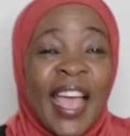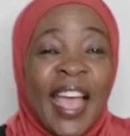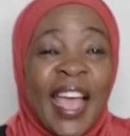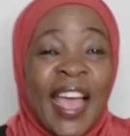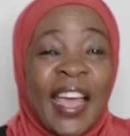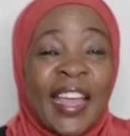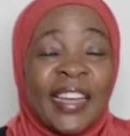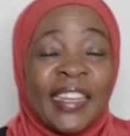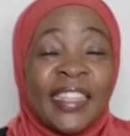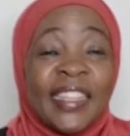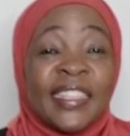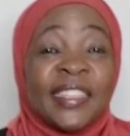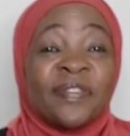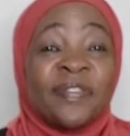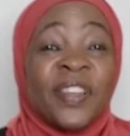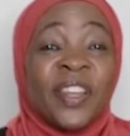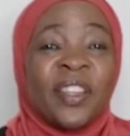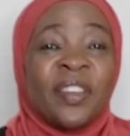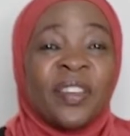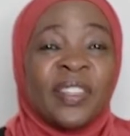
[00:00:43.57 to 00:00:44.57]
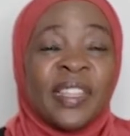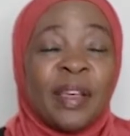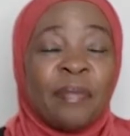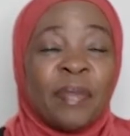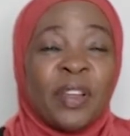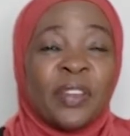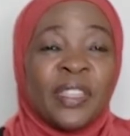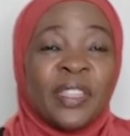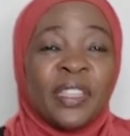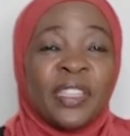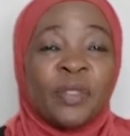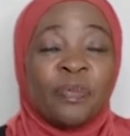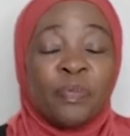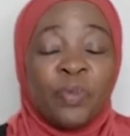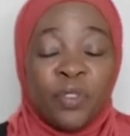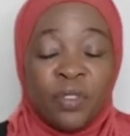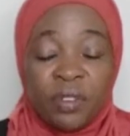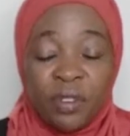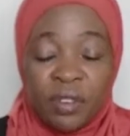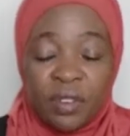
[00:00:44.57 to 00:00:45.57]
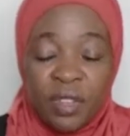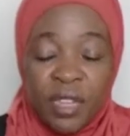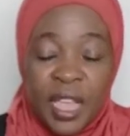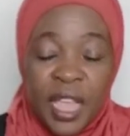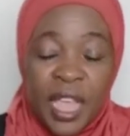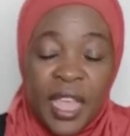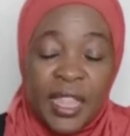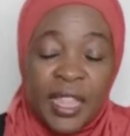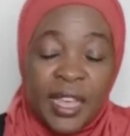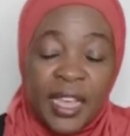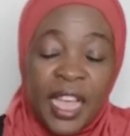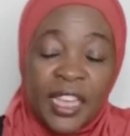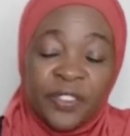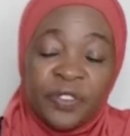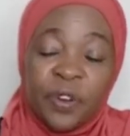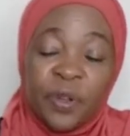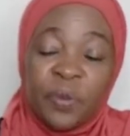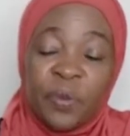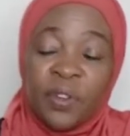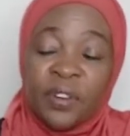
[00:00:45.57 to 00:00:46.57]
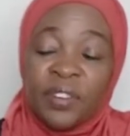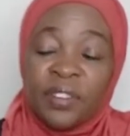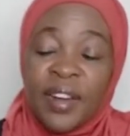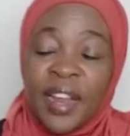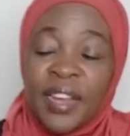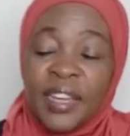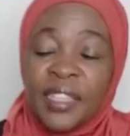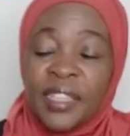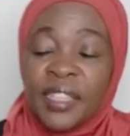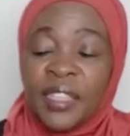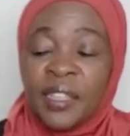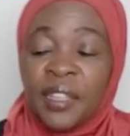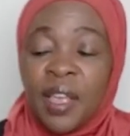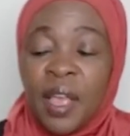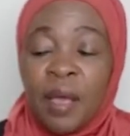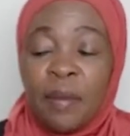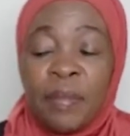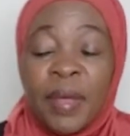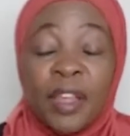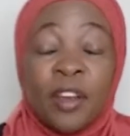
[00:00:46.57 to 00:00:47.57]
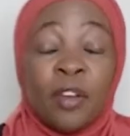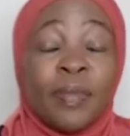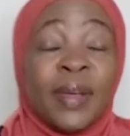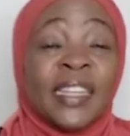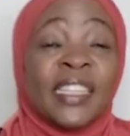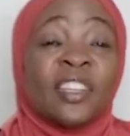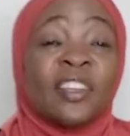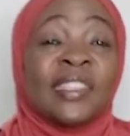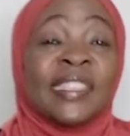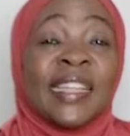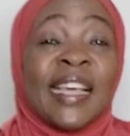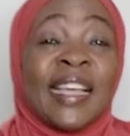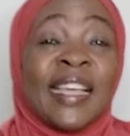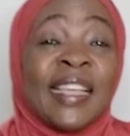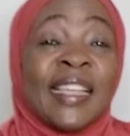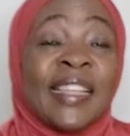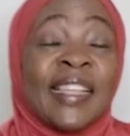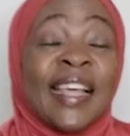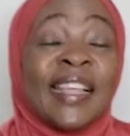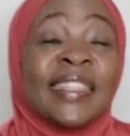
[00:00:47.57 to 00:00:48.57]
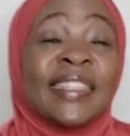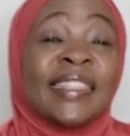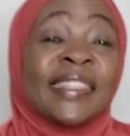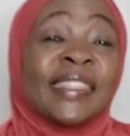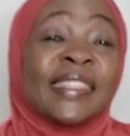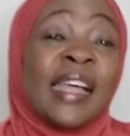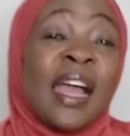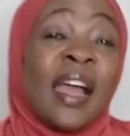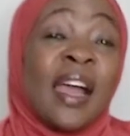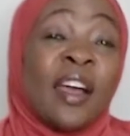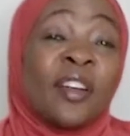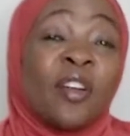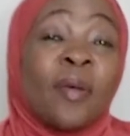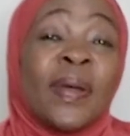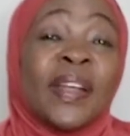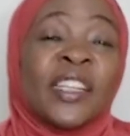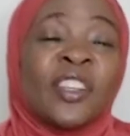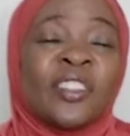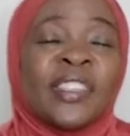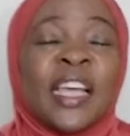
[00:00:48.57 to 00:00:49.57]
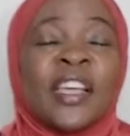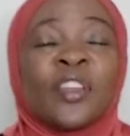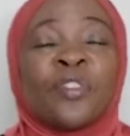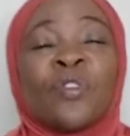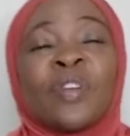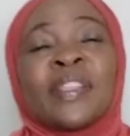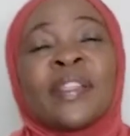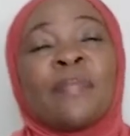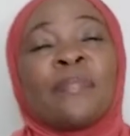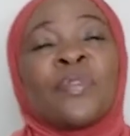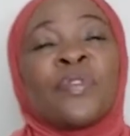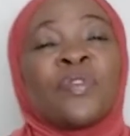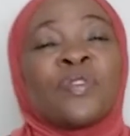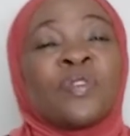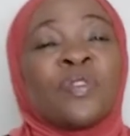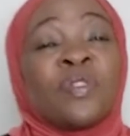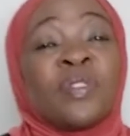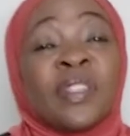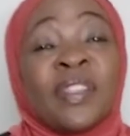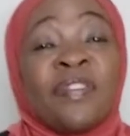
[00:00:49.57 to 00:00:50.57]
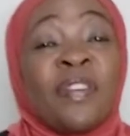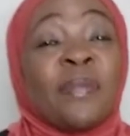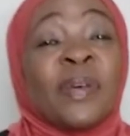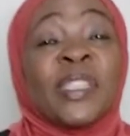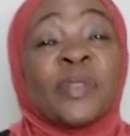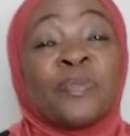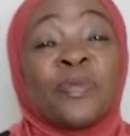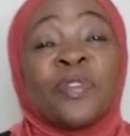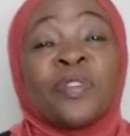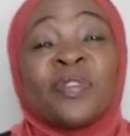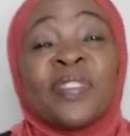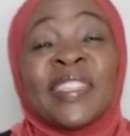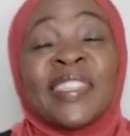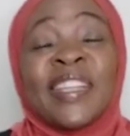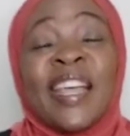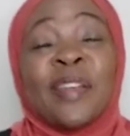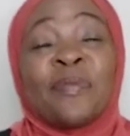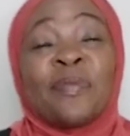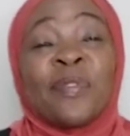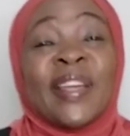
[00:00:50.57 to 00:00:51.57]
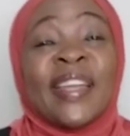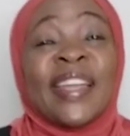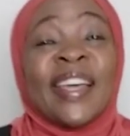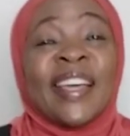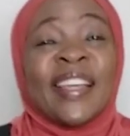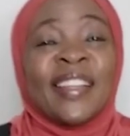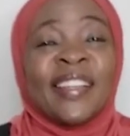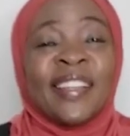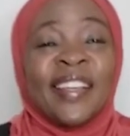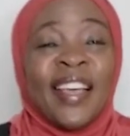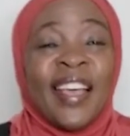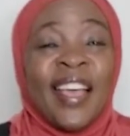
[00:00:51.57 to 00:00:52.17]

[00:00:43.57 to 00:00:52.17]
And this video is about this book, The Cashflow Quadrant by Robert Kiyosaki. Robert Kiyosaki wrote the book, the famous book, Rich Dad Poor Dad.